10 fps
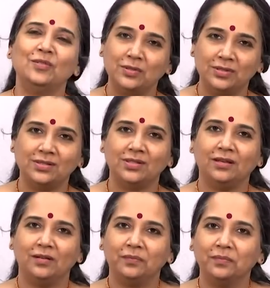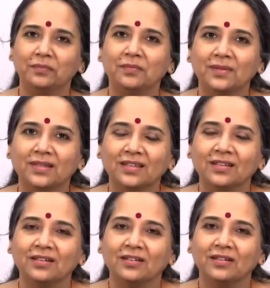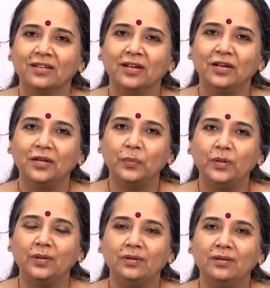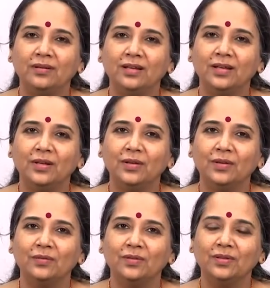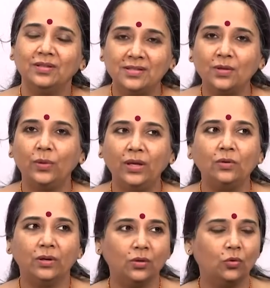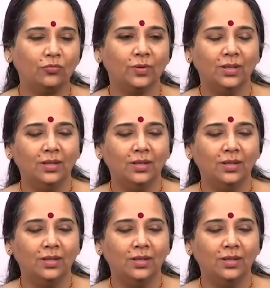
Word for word: So this is a, a typical, uh, this is a way you can go.